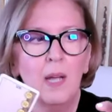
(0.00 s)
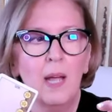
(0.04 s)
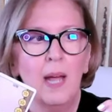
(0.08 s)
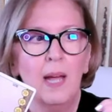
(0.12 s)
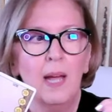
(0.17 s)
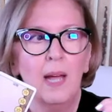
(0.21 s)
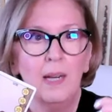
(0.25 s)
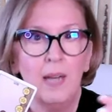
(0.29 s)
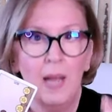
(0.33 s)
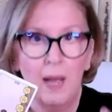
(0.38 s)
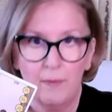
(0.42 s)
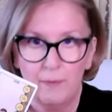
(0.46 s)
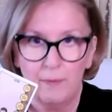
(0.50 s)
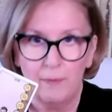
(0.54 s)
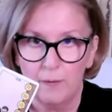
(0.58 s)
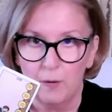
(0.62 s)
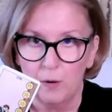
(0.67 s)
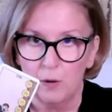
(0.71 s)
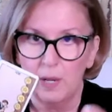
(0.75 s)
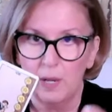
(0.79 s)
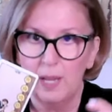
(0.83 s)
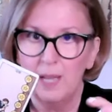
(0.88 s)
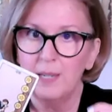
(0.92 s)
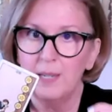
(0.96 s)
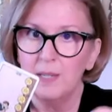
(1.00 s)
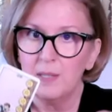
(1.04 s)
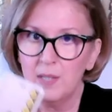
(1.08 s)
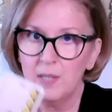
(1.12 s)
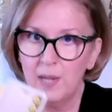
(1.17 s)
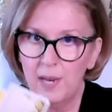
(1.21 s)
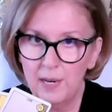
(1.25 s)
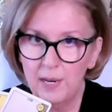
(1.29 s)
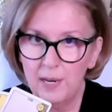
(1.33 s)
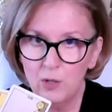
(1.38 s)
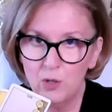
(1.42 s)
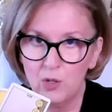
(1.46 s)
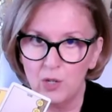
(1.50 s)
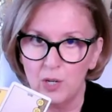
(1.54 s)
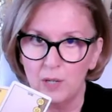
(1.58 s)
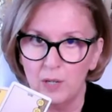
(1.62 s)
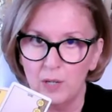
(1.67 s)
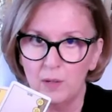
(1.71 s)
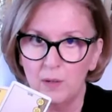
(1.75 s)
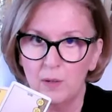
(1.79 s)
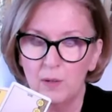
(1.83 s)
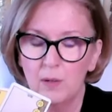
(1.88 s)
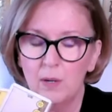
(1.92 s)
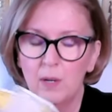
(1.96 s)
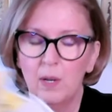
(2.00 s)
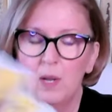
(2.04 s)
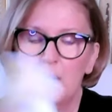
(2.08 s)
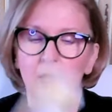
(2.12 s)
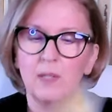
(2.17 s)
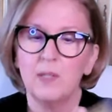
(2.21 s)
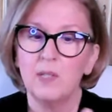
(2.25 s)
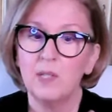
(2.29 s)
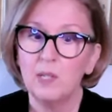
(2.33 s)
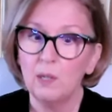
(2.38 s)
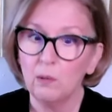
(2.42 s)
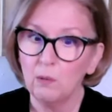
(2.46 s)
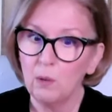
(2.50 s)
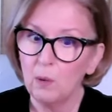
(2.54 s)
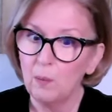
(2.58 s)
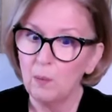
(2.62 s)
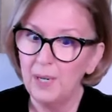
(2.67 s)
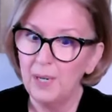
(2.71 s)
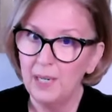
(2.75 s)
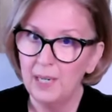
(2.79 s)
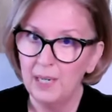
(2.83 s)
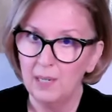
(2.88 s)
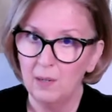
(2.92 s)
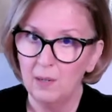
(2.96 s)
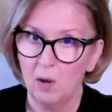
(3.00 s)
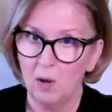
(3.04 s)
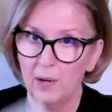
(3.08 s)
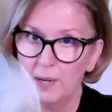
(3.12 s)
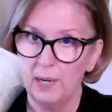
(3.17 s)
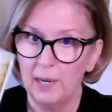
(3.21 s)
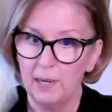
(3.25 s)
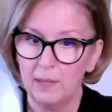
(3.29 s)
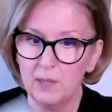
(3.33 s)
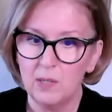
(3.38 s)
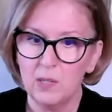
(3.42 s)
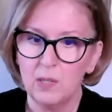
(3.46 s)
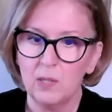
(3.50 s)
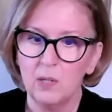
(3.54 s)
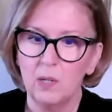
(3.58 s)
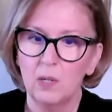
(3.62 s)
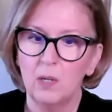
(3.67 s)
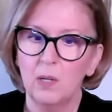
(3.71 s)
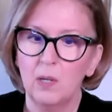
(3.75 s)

and effort and attention and zeroing in on it